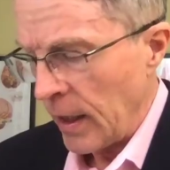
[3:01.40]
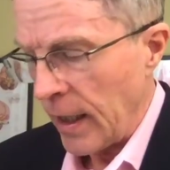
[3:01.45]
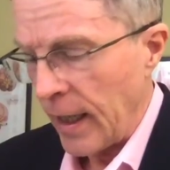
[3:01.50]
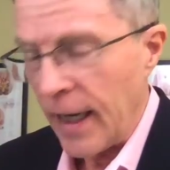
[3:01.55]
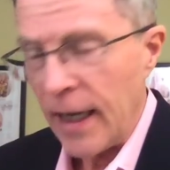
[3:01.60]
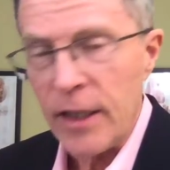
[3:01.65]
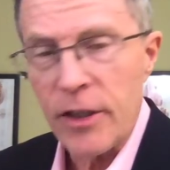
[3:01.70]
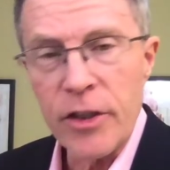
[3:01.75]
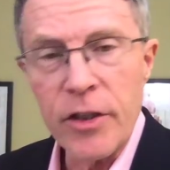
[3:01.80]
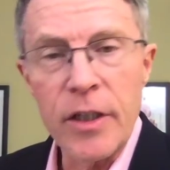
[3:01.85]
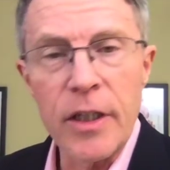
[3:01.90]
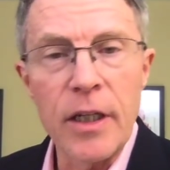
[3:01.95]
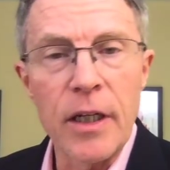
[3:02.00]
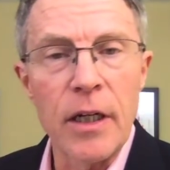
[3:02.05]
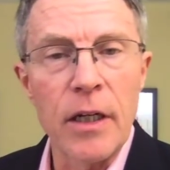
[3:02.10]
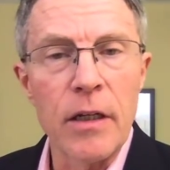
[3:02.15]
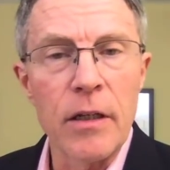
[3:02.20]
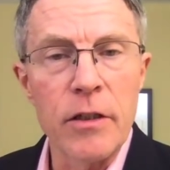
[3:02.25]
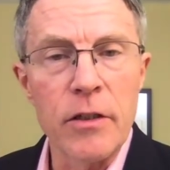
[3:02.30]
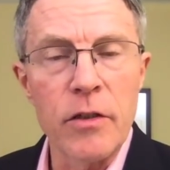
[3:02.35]

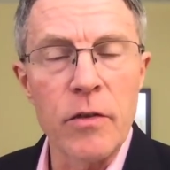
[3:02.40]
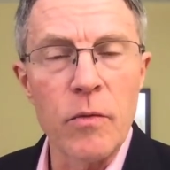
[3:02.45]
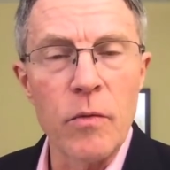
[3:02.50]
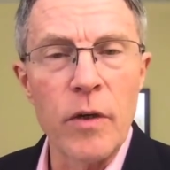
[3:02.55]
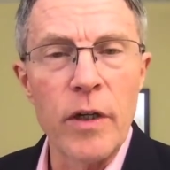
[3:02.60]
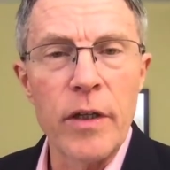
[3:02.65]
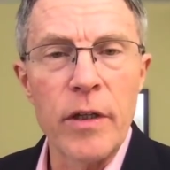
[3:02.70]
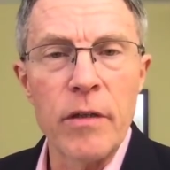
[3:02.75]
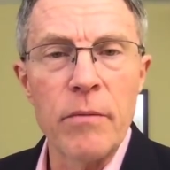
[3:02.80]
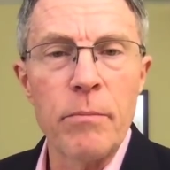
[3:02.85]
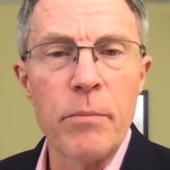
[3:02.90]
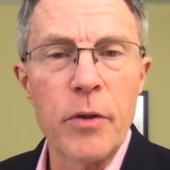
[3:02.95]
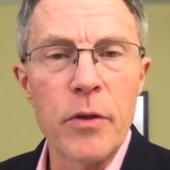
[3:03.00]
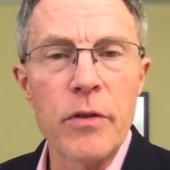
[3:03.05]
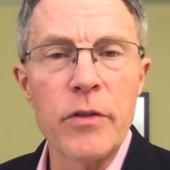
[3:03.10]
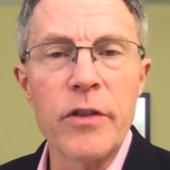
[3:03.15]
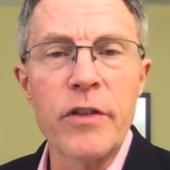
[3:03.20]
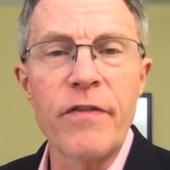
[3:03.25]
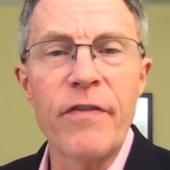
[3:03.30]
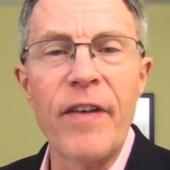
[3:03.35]
HDL is the one that
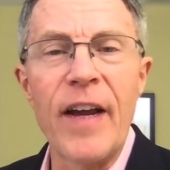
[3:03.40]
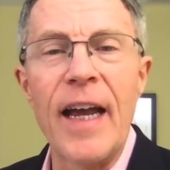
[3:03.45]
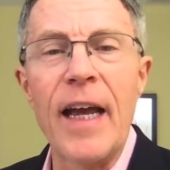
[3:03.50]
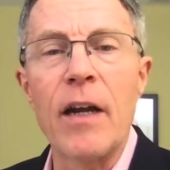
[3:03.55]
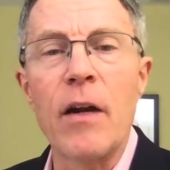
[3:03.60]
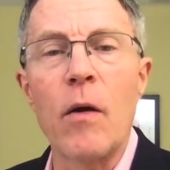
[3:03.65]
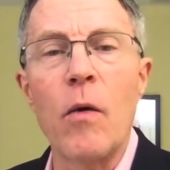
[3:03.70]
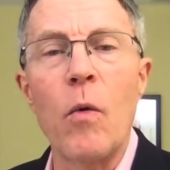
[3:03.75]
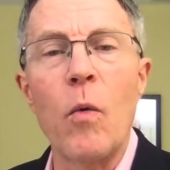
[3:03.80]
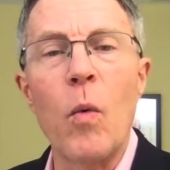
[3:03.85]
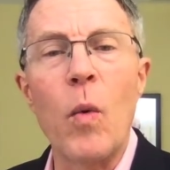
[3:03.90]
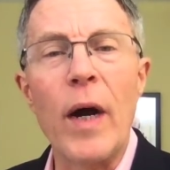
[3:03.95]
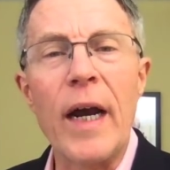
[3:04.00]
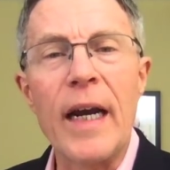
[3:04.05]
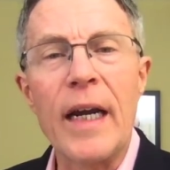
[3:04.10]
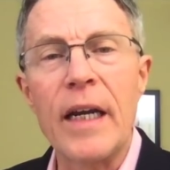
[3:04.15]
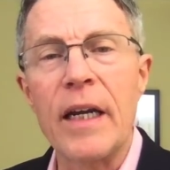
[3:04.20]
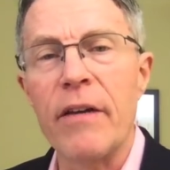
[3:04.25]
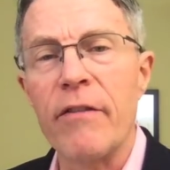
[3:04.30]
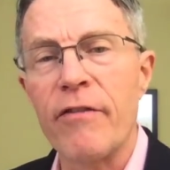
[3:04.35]
pulls fat
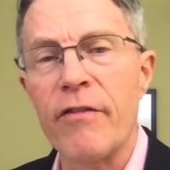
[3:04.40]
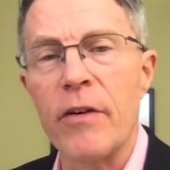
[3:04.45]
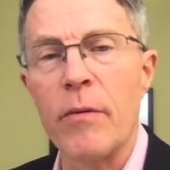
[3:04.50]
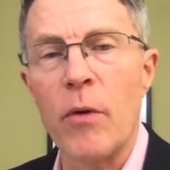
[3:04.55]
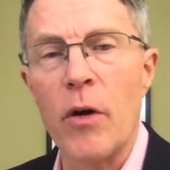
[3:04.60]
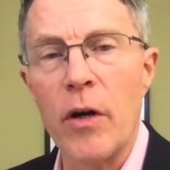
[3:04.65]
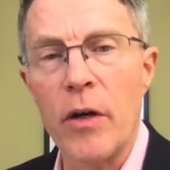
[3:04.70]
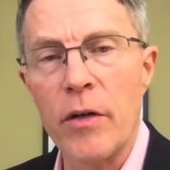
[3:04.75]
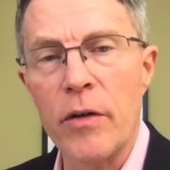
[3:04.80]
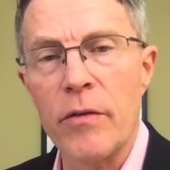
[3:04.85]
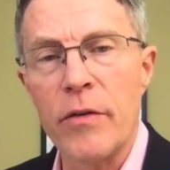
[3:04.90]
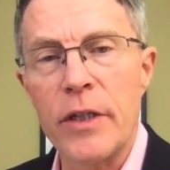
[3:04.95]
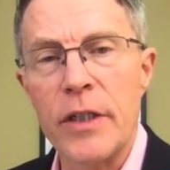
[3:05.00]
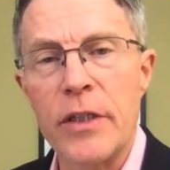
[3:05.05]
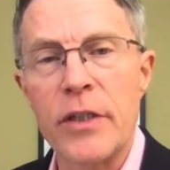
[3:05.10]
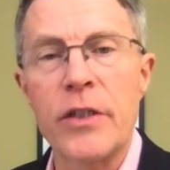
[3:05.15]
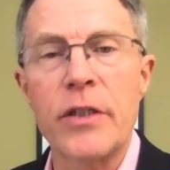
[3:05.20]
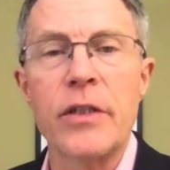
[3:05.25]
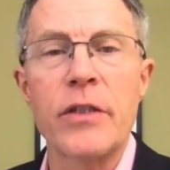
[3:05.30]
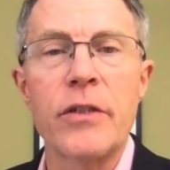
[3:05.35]
away from
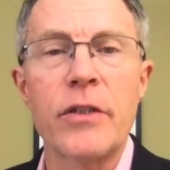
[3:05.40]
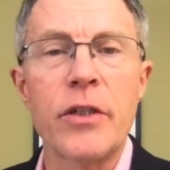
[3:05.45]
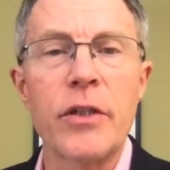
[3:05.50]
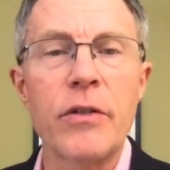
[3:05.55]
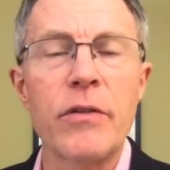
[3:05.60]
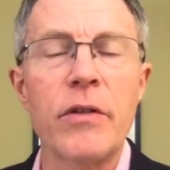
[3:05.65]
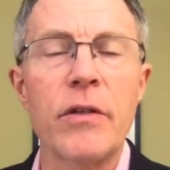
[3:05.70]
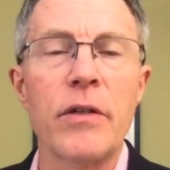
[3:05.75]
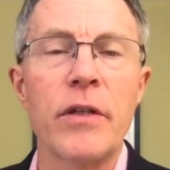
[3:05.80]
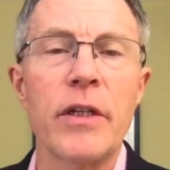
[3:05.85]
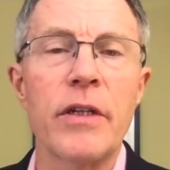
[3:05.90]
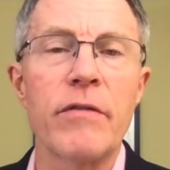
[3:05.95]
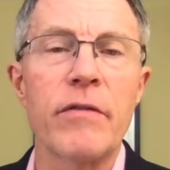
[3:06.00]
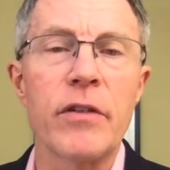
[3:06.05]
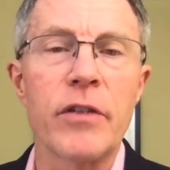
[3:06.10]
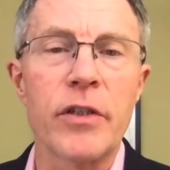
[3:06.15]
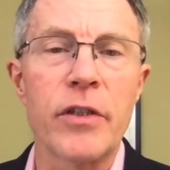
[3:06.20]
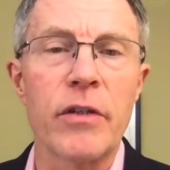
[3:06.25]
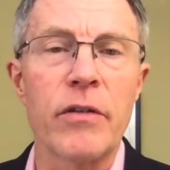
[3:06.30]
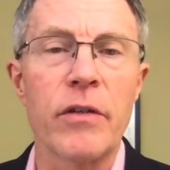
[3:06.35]
arteries to the
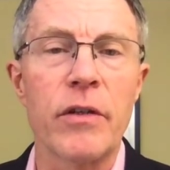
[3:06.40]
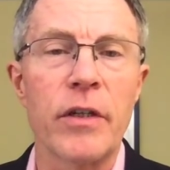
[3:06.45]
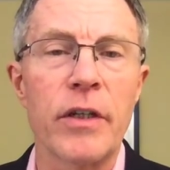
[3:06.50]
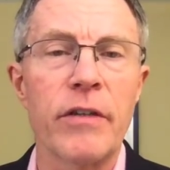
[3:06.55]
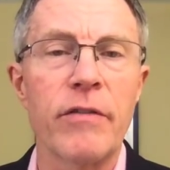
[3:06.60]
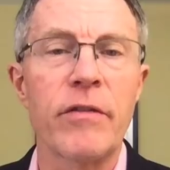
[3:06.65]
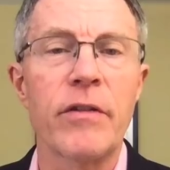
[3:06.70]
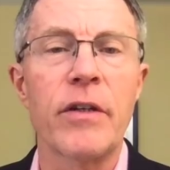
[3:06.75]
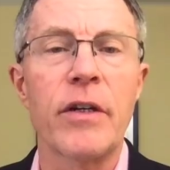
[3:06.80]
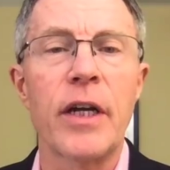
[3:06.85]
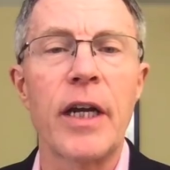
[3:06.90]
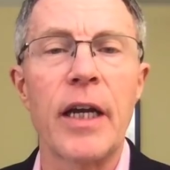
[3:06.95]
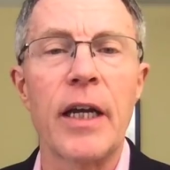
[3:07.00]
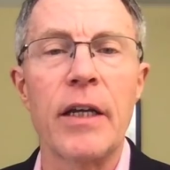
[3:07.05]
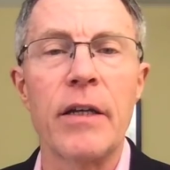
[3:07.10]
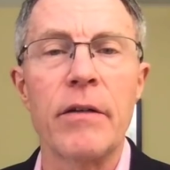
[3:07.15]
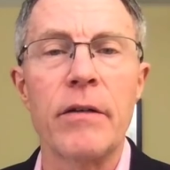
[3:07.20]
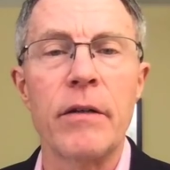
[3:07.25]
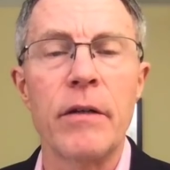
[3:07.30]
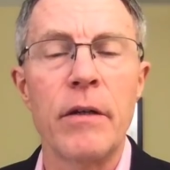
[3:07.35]
liver so the liver
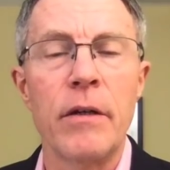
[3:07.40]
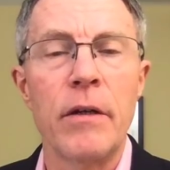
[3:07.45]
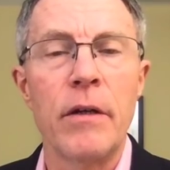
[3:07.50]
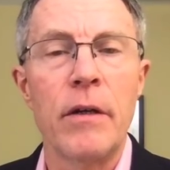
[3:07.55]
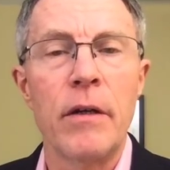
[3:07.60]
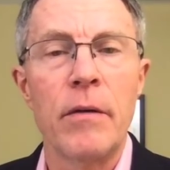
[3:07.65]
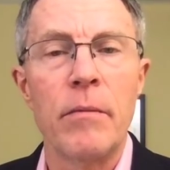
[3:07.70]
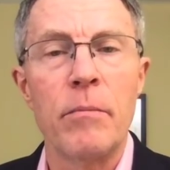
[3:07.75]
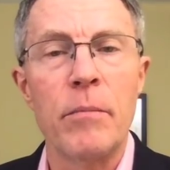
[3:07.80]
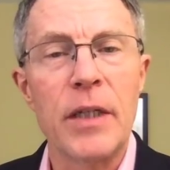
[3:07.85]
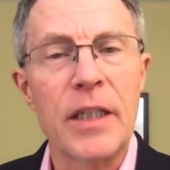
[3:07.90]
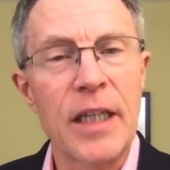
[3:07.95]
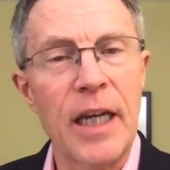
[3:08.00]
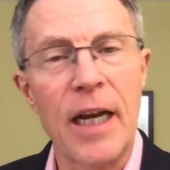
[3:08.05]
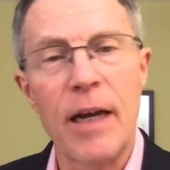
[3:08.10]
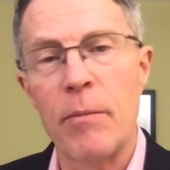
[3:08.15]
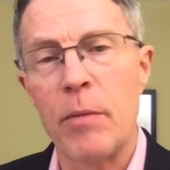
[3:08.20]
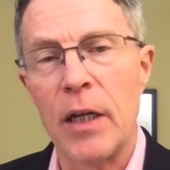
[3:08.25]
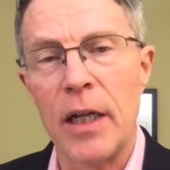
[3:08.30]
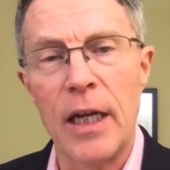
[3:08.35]
can
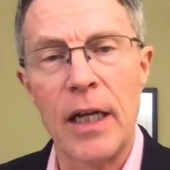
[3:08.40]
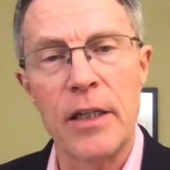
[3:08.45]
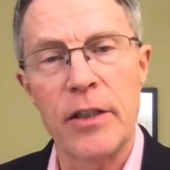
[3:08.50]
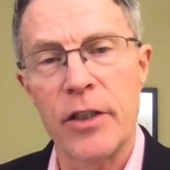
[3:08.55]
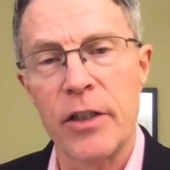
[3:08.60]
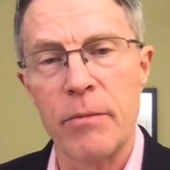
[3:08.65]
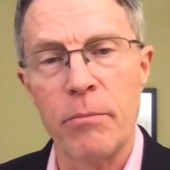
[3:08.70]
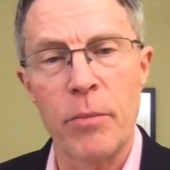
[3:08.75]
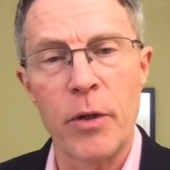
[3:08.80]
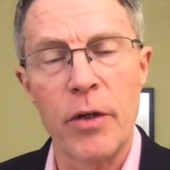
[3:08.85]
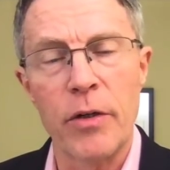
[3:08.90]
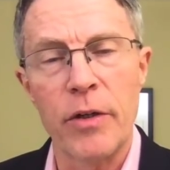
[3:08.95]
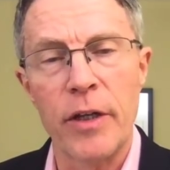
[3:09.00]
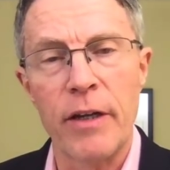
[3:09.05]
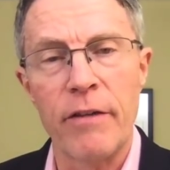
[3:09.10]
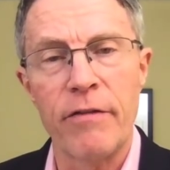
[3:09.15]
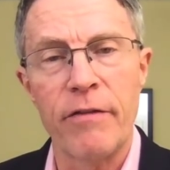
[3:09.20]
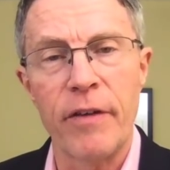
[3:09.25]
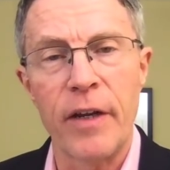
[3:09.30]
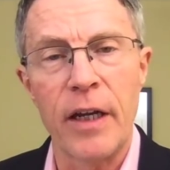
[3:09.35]
metabolize and burn
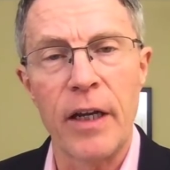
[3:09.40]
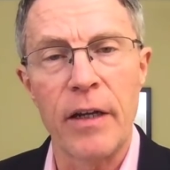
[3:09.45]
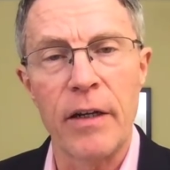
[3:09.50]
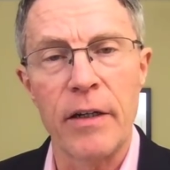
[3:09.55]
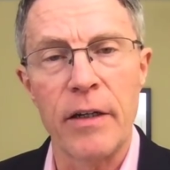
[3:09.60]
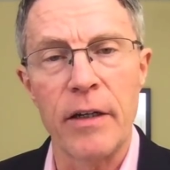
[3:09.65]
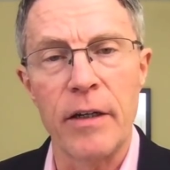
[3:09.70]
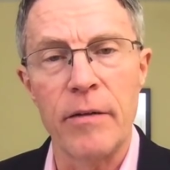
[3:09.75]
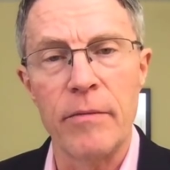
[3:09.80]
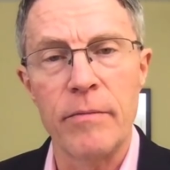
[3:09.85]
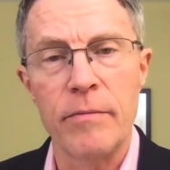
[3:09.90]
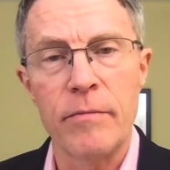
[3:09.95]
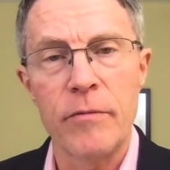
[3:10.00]
that fat up.